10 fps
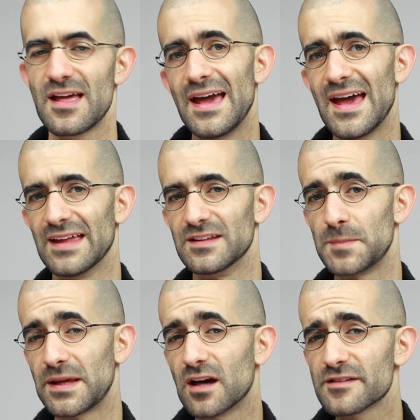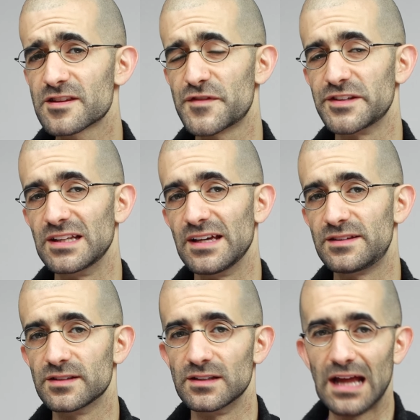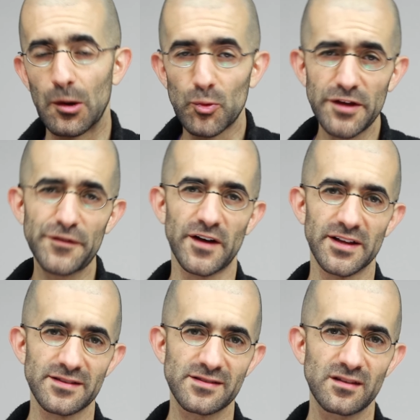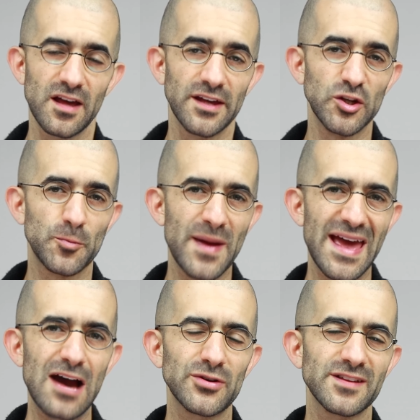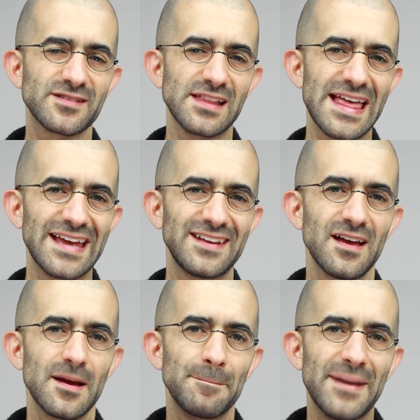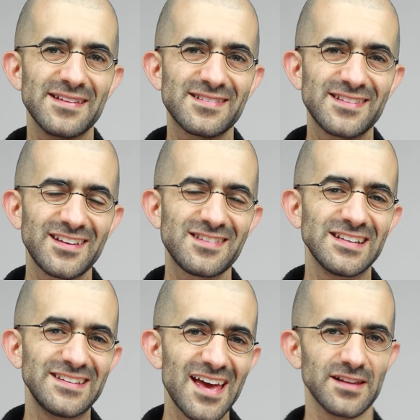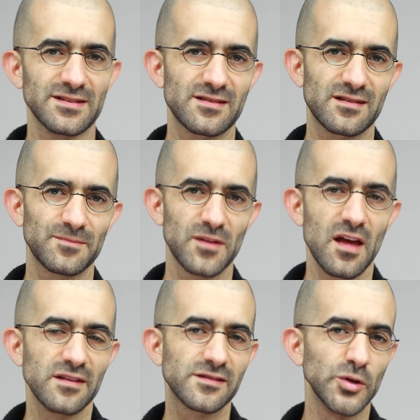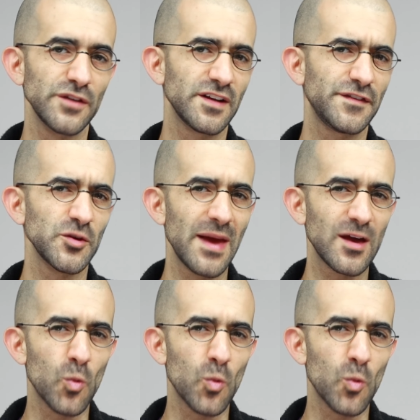and because of the delay to allow refunds, your payout is delayed by 60 days. So even if you make